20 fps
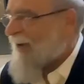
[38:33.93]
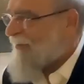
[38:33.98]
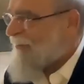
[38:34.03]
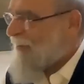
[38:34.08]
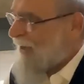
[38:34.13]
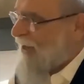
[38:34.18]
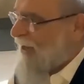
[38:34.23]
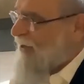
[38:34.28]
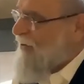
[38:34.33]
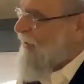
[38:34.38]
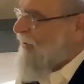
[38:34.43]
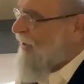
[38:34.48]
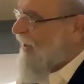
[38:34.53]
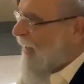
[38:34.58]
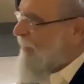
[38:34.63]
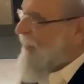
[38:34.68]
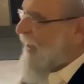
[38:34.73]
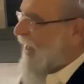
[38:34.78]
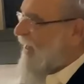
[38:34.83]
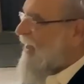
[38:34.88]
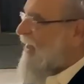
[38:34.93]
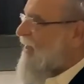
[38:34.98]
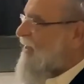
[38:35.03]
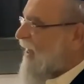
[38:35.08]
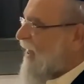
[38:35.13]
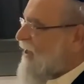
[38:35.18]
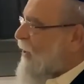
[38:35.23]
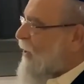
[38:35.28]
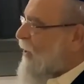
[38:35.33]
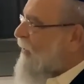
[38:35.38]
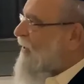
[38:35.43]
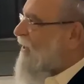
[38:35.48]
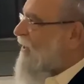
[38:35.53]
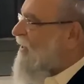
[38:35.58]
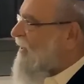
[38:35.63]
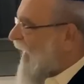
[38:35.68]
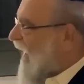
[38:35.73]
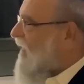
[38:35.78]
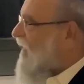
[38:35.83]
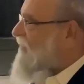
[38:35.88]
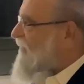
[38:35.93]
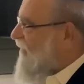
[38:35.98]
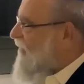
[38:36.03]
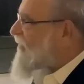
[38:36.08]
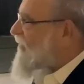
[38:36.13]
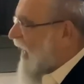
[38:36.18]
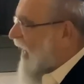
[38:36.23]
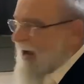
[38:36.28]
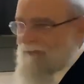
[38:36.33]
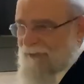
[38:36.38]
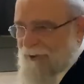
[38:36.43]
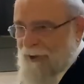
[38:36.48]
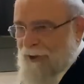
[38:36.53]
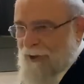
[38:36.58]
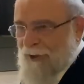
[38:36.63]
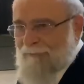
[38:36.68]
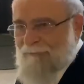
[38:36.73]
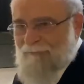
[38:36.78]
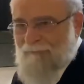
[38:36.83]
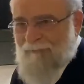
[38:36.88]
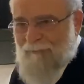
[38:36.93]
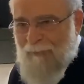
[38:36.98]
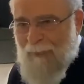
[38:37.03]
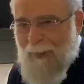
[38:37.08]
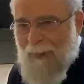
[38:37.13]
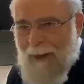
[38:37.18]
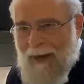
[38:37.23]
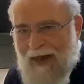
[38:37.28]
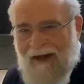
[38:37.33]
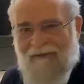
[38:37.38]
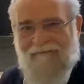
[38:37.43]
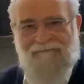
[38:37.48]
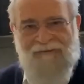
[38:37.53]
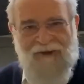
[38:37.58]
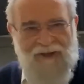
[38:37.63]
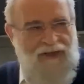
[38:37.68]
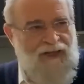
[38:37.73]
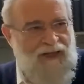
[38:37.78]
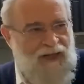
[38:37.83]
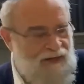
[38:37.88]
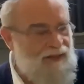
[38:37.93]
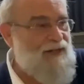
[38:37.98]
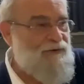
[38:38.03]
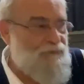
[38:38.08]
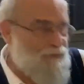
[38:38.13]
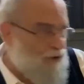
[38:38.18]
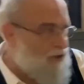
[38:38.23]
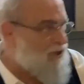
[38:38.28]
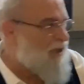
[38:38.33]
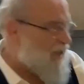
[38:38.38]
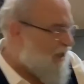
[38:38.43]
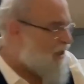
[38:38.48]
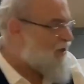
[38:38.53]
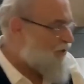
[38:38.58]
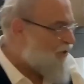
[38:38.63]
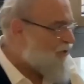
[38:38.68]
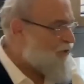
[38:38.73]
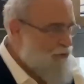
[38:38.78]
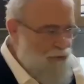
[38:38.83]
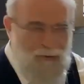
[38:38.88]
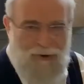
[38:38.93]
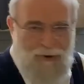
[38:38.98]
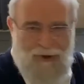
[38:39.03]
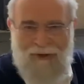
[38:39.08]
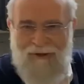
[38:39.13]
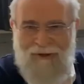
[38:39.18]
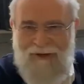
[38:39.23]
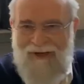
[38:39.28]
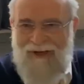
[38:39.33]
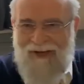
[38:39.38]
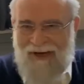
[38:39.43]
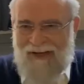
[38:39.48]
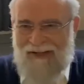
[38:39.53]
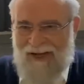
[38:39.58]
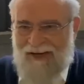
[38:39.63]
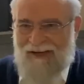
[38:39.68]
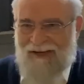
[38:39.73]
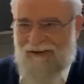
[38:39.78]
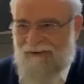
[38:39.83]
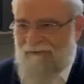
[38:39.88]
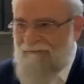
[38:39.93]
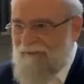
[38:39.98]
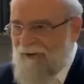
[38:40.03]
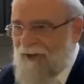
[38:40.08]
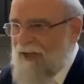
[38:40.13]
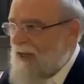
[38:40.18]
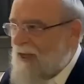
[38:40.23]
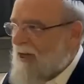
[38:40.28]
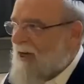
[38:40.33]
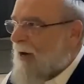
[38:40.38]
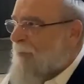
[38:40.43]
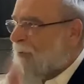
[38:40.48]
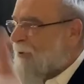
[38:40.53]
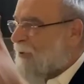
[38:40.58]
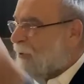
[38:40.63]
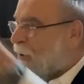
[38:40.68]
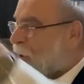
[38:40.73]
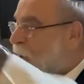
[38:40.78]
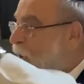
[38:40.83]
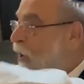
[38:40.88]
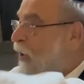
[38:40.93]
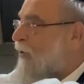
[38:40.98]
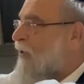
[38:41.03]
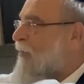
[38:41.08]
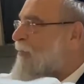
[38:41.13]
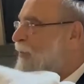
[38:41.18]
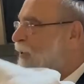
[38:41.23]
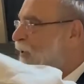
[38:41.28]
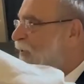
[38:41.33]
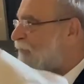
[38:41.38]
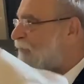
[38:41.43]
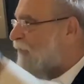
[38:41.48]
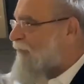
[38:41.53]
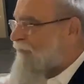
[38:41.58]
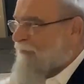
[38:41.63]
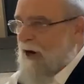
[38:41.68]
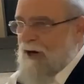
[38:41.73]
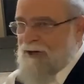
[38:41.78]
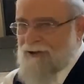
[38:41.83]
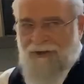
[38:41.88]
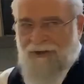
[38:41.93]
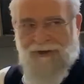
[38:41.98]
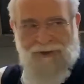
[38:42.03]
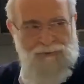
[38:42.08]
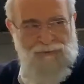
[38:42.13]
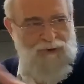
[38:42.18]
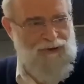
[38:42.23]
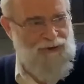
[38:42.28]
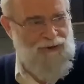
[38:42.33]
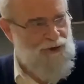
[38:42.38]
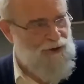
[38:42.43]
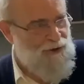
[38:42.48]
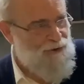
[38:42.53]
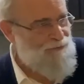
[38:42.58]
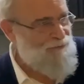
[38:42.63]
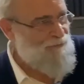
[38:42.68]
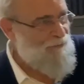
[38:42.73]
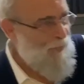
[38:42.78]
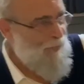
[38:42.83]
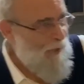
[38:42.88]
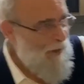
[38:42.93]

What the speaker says: But then you come, and it's like going to Saks Fifth Avenue and filling it, which is a decent store. And then you're filling it up with all the beautiful frocks that you want to own.